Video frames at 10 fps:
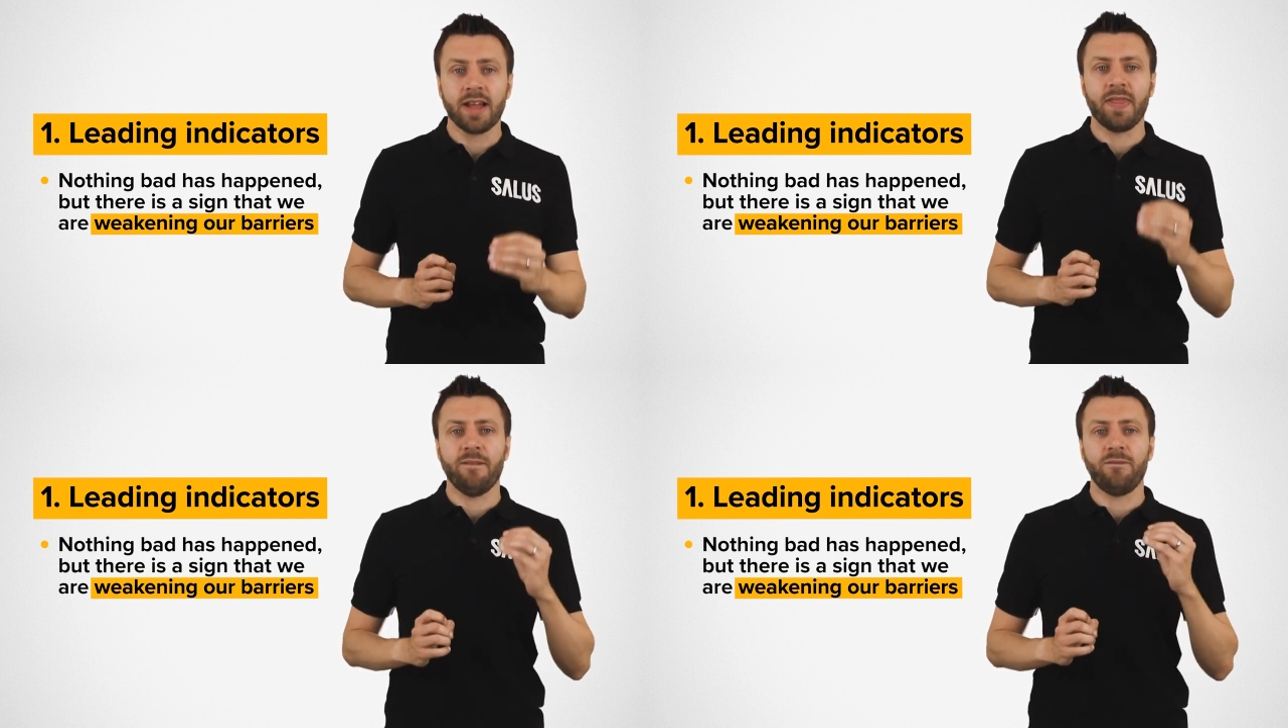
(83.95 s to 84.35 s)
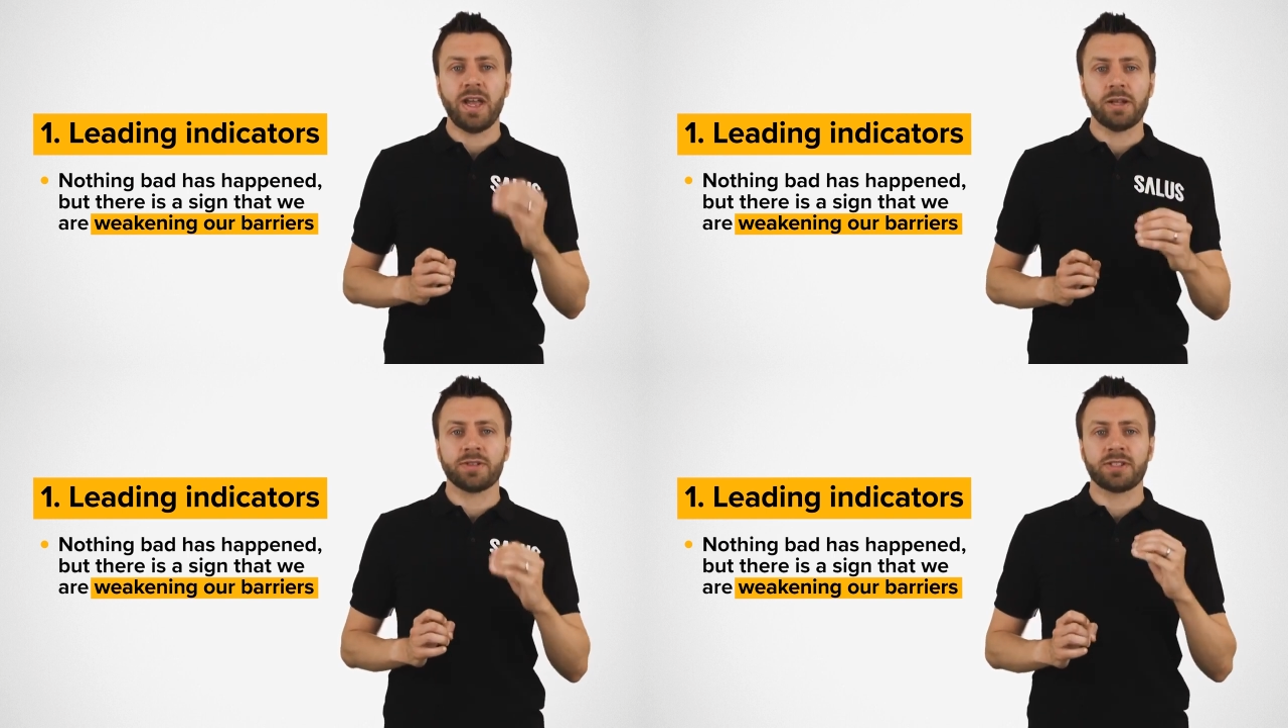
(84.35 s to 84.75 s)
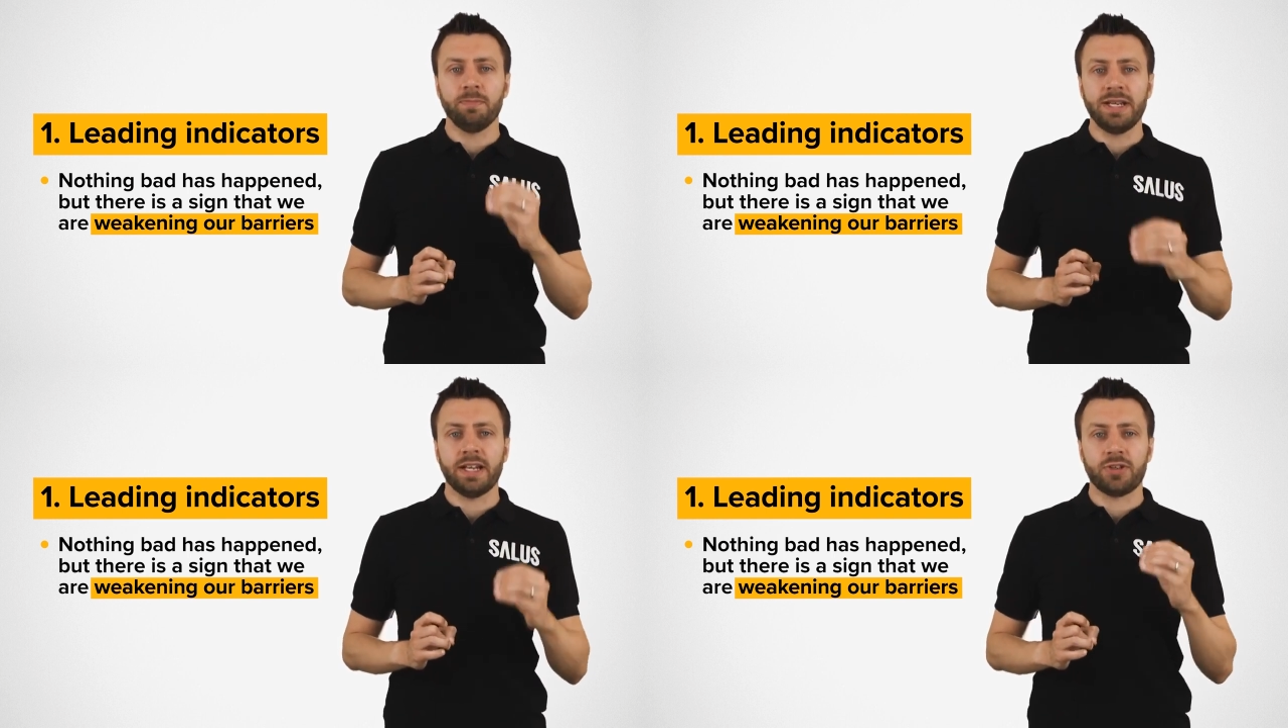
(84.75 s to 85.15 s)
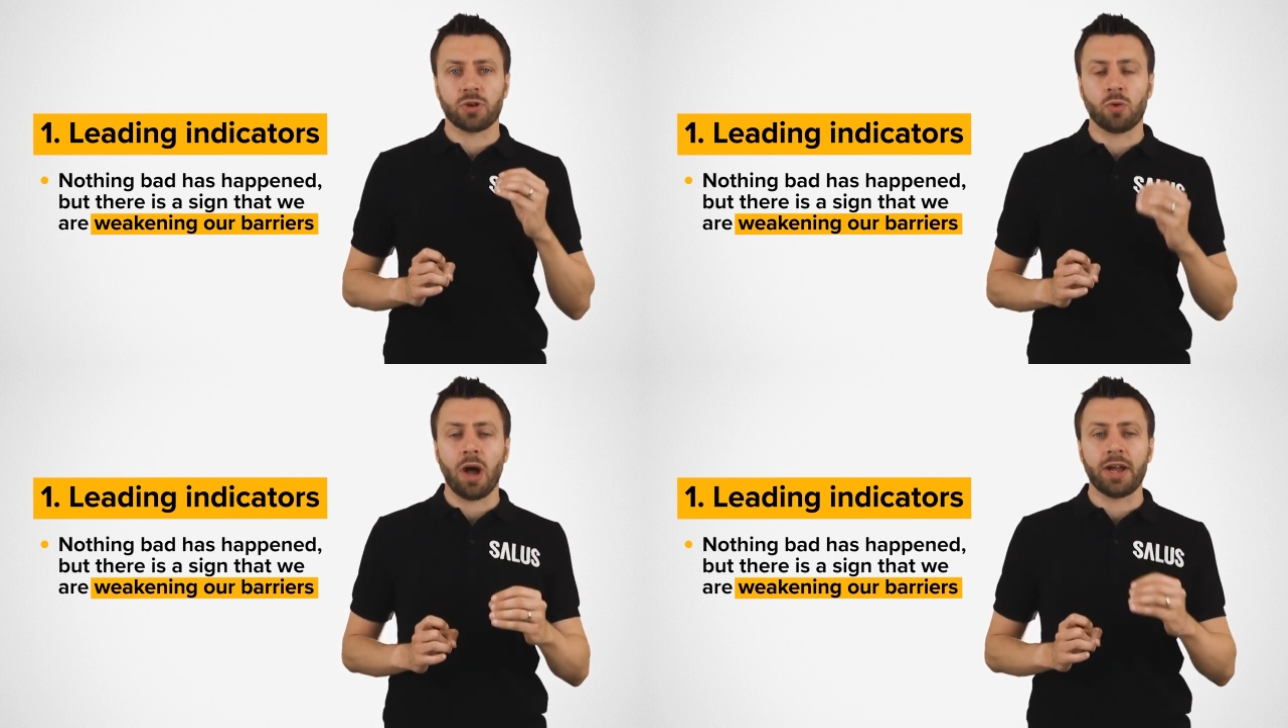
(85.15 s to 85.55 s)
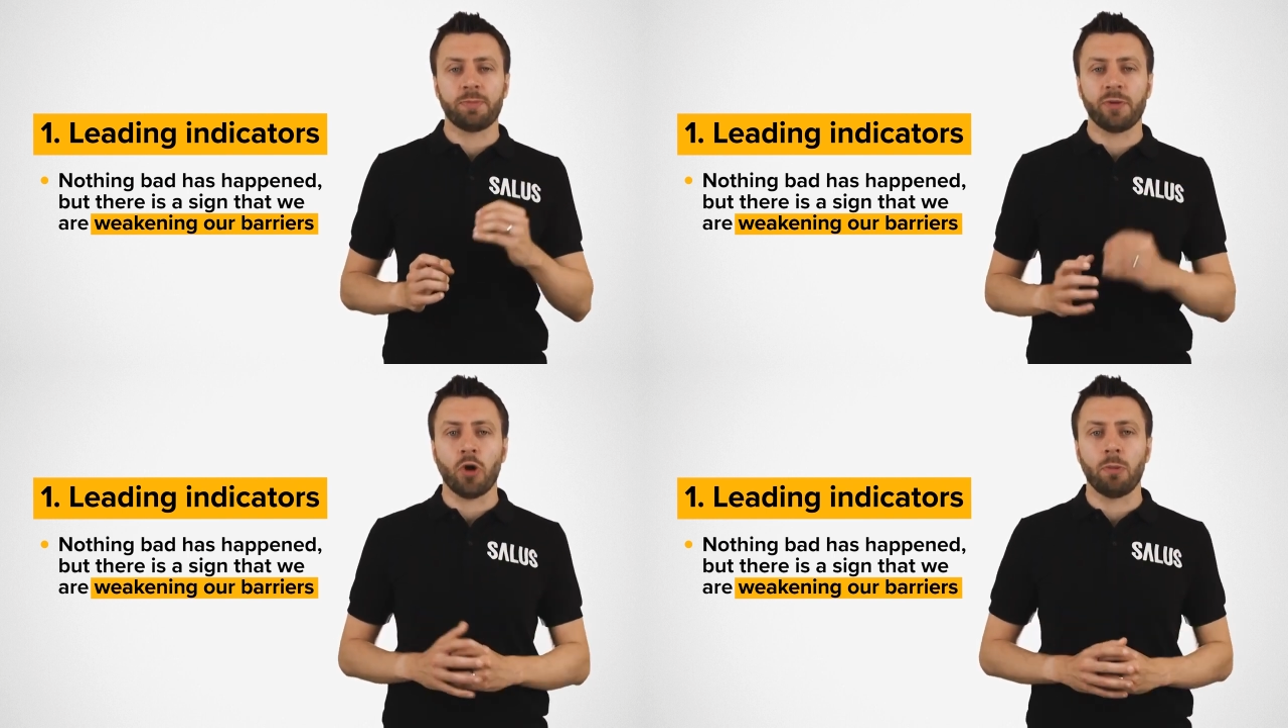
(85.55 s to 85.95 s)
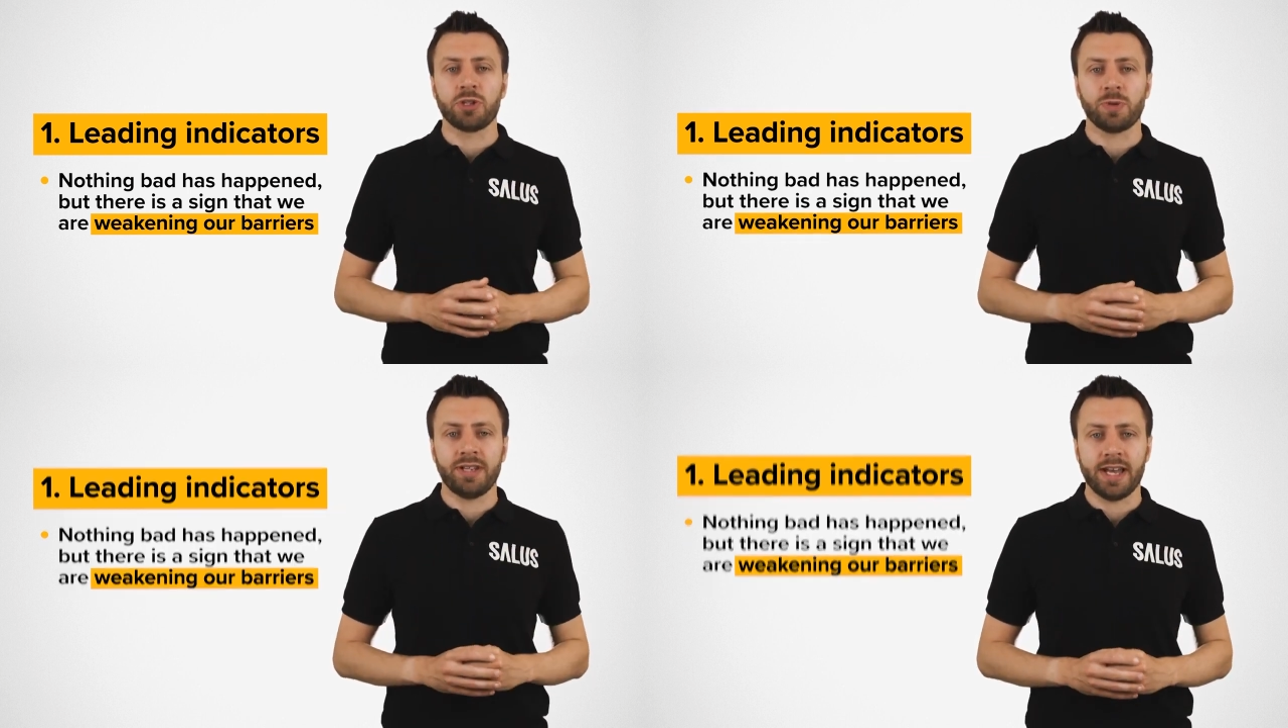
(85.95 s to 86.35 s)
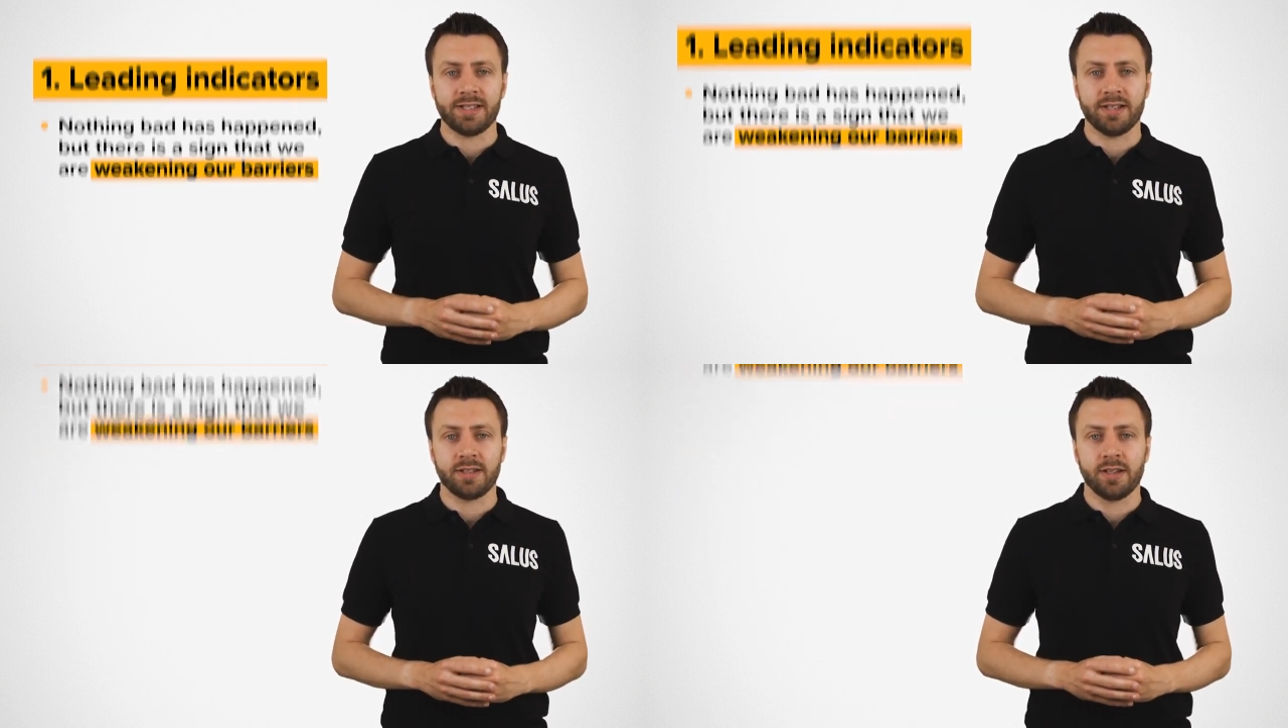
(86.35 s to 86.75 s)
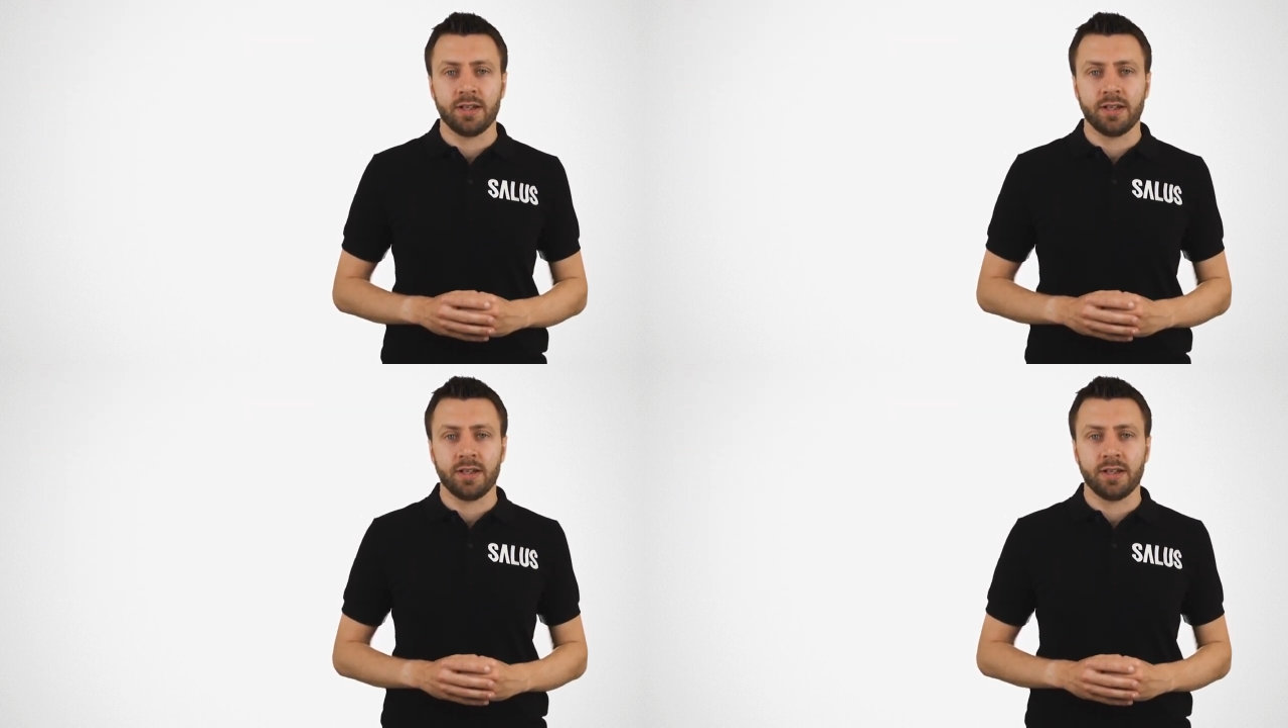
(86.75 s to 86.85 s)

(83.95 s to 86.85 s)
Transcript: that fails to meet its required performance when tested.